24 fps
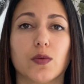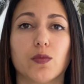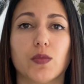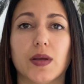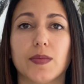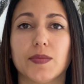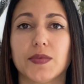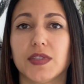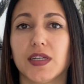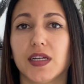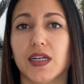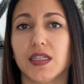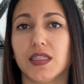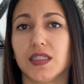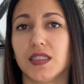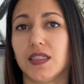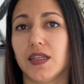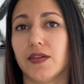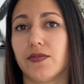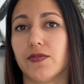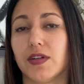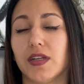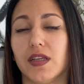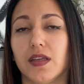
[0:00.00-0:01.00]
websites,
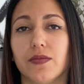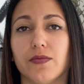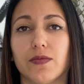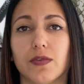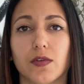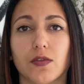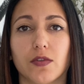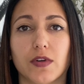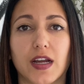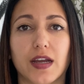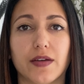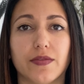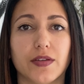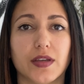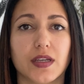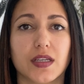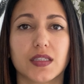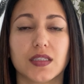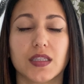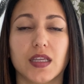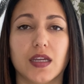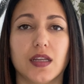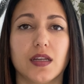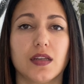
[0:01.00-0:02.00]
different infographics
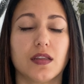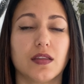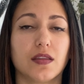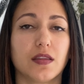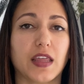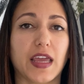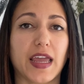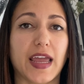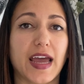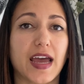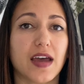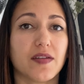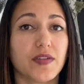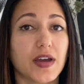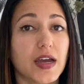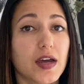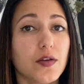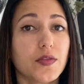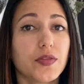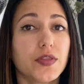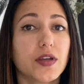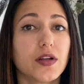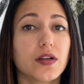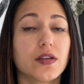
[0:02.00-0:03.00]
that they have
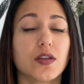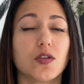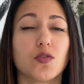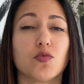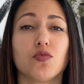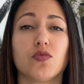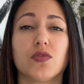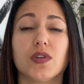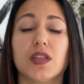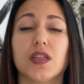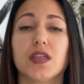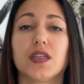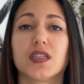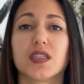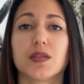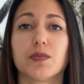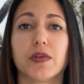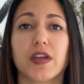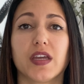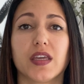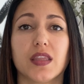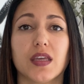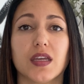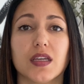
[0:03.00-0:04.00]
out there that really
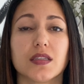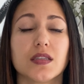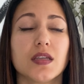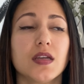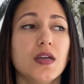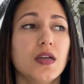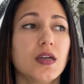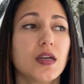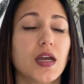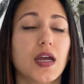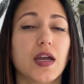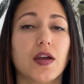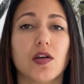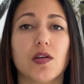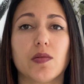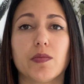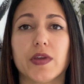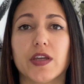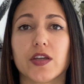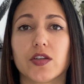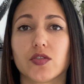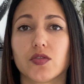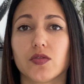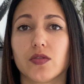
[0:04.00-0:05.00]
display this. I'll
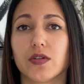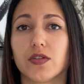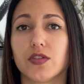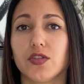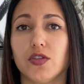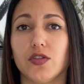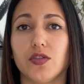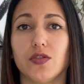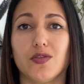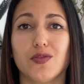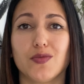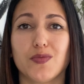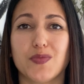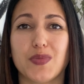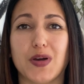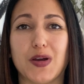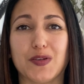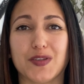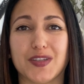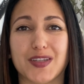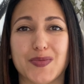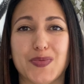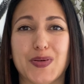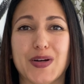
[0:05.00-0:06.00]
make sure to
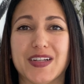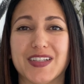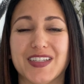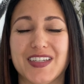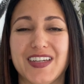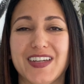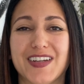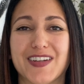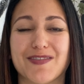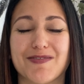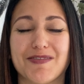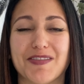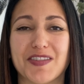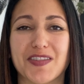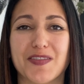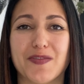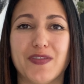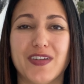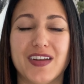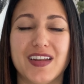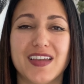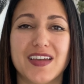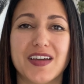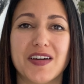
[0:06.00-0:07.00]
post a bunch here throughout the
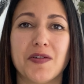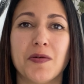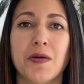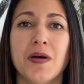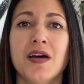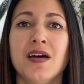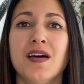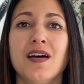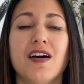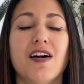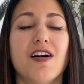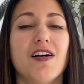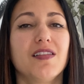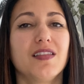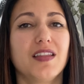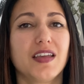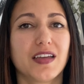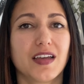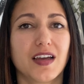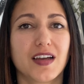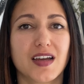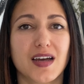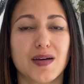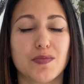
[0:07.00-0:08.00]
video. I'll link
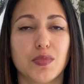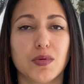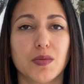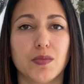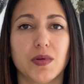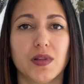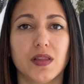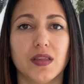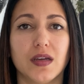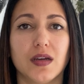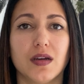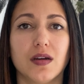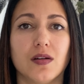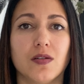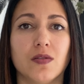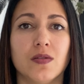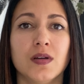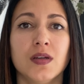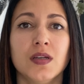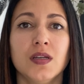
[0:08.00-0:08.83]
a couple below.